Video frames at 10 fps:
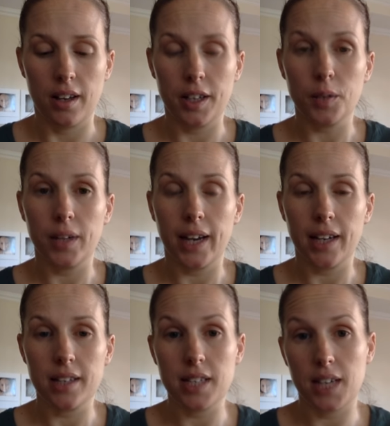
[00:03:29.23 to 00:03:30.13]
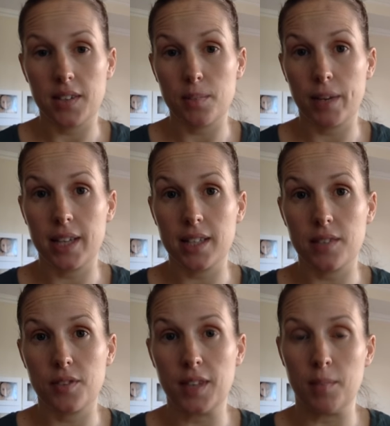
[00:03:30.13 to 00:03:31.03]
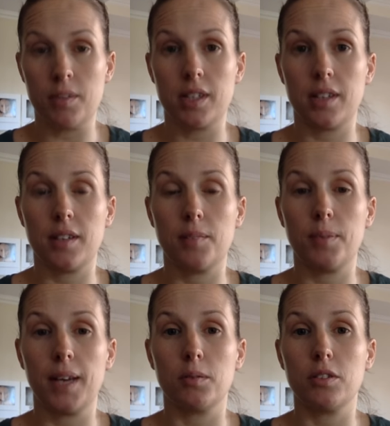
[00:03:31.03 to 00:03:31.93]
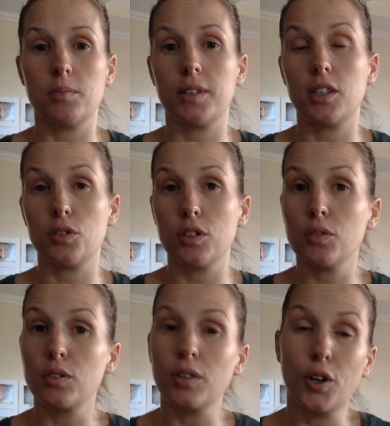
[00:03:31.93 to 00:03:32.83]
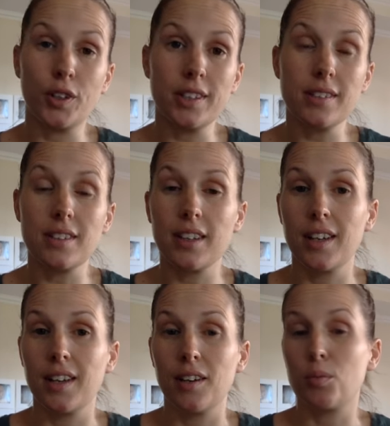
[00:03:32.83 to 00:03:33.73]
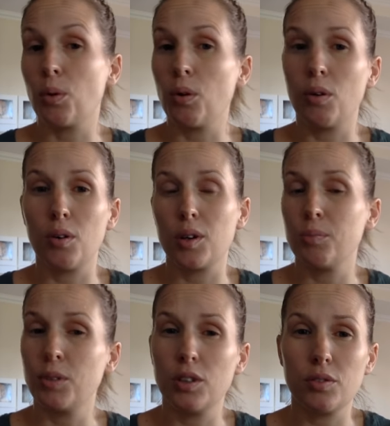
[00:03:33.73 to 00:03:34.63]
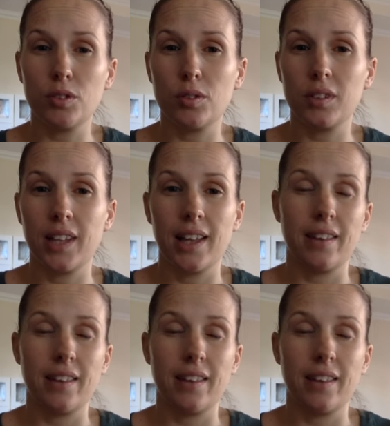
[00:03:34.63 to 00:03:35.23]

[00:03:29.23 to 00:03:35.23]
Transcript: I create a safe space for them to be able to be truthful, honest, raw, beautiful.